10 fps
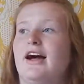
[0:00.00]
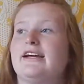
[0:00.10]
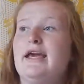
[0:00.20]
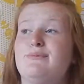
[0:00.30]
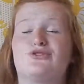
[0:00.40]

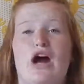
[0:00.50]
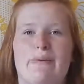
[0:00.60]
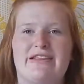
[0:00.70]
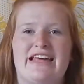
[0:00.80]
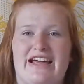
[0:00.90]
keep
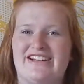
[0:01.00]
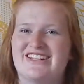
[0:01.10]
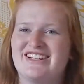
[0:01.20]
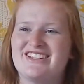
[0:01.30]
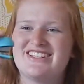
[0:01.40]
dropping
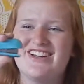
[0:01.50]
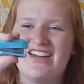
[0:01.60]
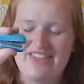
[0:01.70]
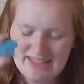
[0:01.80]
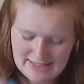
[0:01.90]
things. So
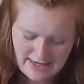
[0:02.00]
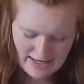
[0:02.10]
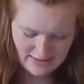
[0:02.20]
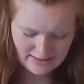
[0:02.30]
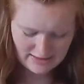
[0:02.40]
yeah, that's
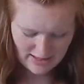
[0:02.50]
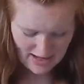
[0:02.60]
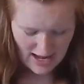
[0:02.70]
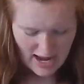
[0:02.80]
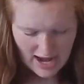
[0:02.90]
nice.
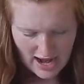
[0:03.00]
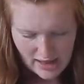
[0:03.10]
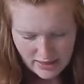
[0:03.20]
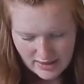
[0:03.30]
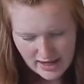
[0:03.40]

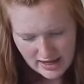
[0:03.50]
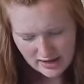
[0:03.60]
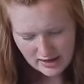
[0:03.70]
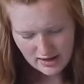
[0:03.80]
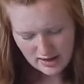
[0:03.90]
And
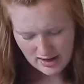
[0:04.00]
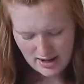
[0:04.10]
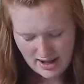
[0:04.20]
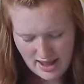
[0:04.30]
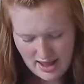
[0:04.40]
then
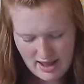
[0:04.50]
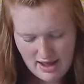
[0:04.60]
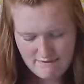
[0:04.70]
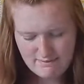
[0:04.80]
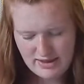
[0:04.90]
I
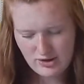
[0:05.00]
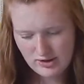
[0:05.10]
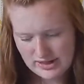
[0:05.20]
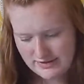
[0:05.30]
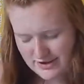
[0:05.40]
have my
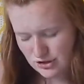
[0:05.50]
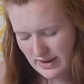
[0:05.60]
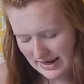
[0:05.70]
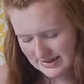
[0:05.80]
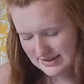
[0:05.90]
little individual
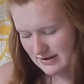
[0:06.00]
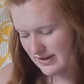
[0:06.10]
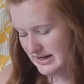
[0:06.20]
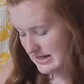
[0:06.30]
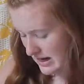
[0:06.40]
packs of stuff
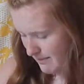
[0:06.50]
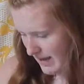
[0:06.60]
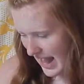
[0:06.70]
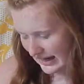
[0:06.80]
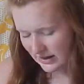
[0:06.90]
that I didn't really
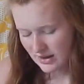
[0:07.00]
pack.